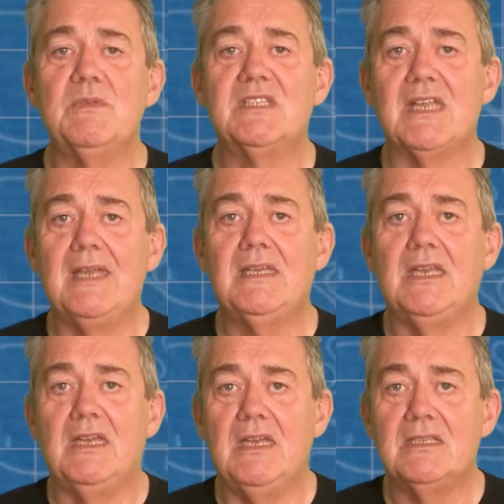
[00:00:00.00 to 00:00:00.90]
mistake
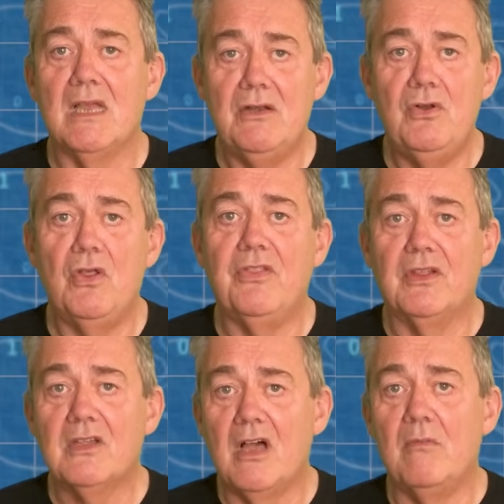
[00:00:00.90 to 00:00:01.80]
here is another
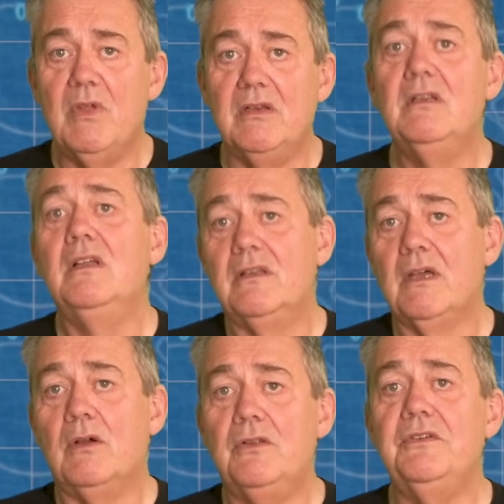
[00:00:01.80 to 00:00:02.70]
common,
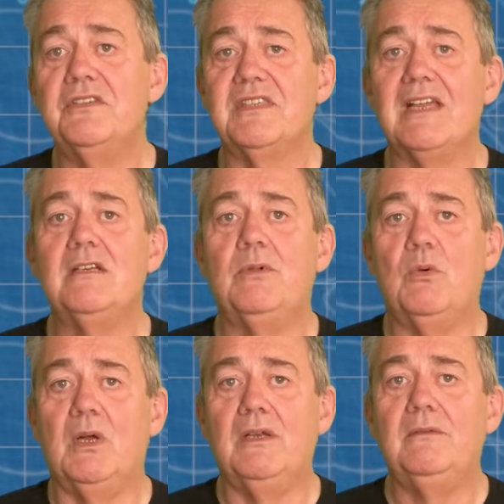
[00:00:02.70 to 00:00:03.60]
though understandable
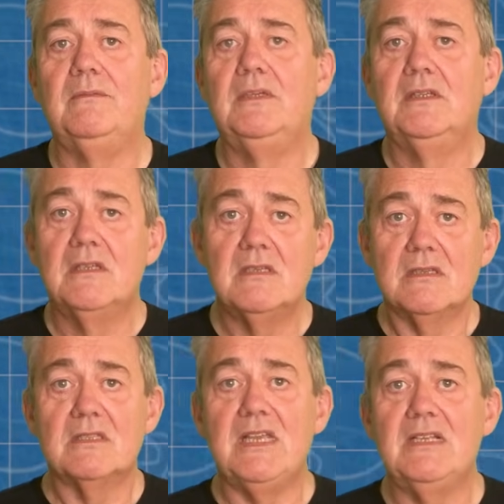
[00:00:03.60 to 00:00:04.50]
one,
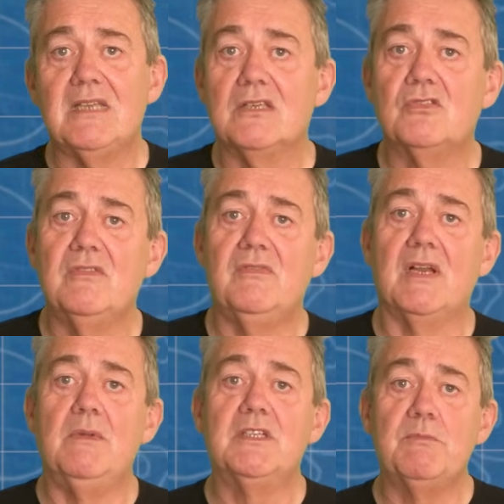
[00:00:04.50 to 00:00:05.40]
seeing test-driven
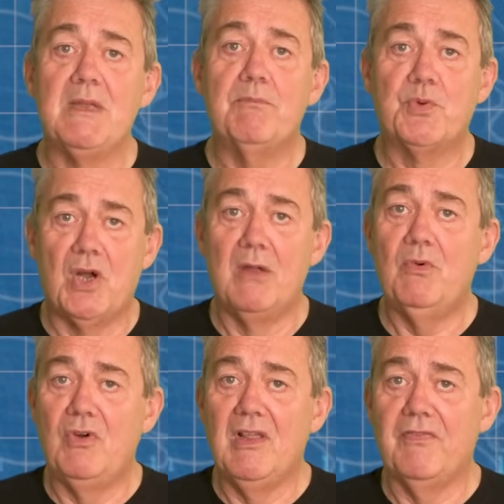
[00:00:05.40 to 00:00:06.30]
development as being
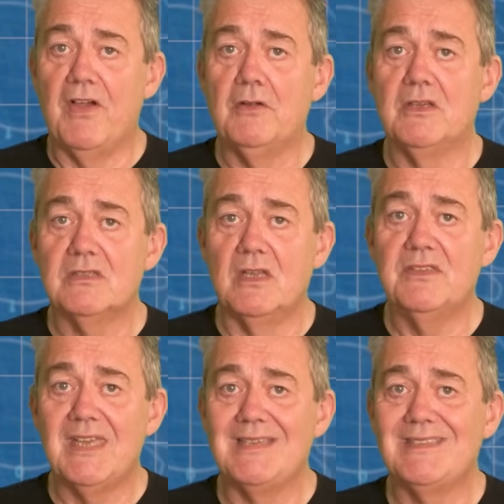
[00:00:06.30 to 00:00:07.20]
primarily focused
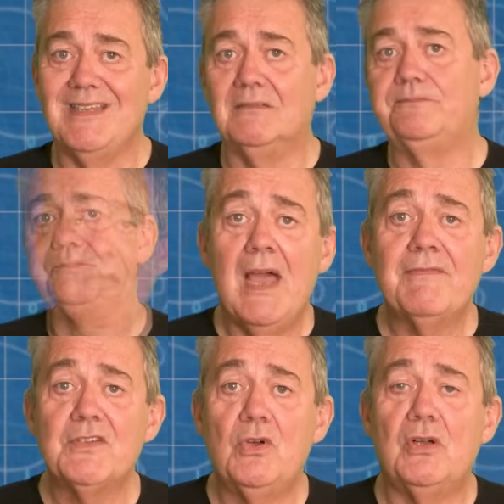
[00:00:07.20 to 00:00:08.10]
on testing.
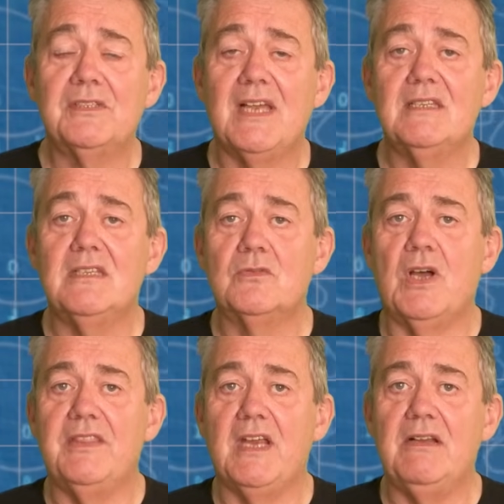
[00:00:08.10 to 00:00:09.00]
After all, test is
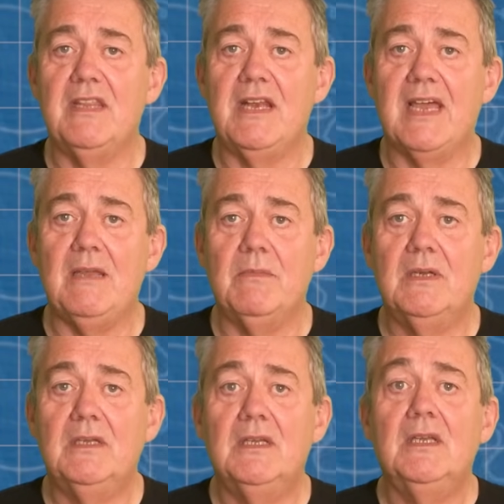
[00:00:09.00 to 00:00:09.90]
right there in the name.
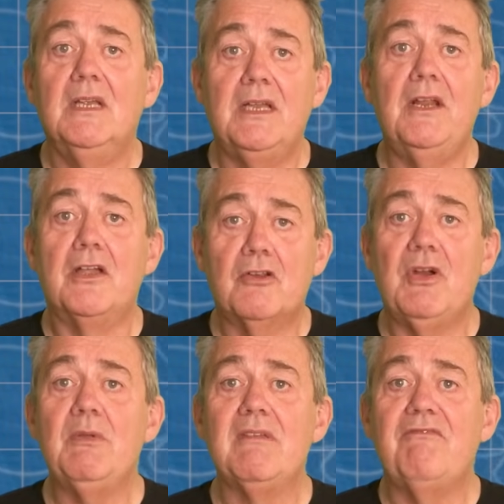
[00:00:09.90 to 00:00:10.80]
And I
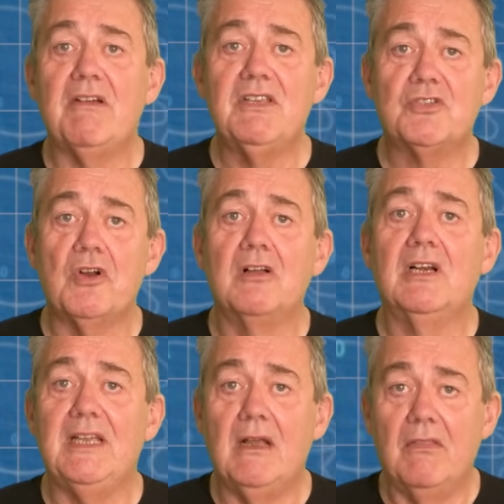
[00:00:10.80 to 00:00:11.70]
agree with him very
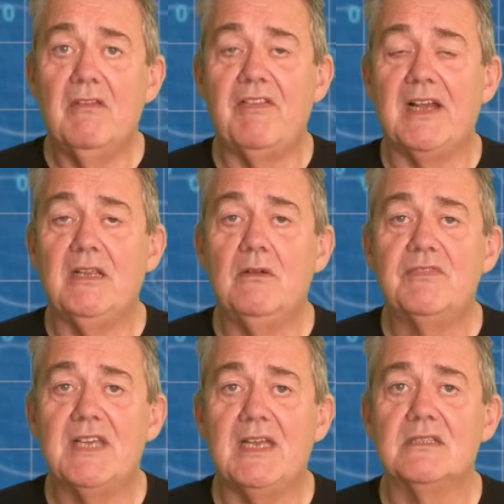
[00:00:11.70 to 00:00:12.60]
strongly on the value
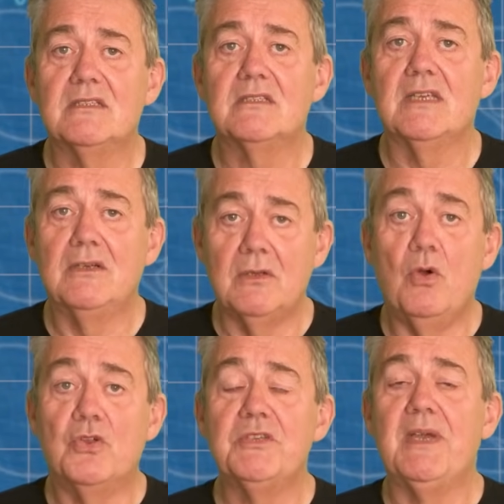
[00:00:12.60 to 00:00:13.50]
of tests, and
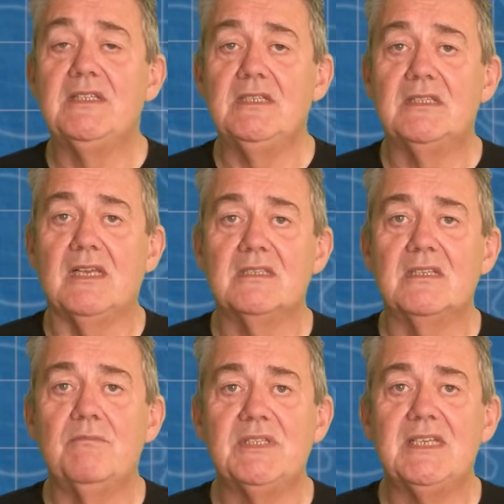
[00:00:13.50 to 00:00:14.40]
automated tests
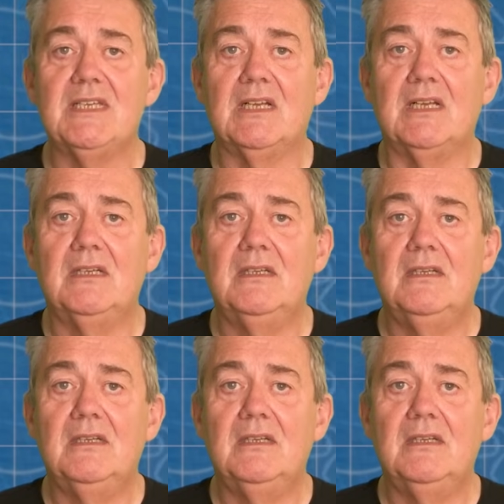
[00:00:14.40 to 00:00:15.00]
in particular.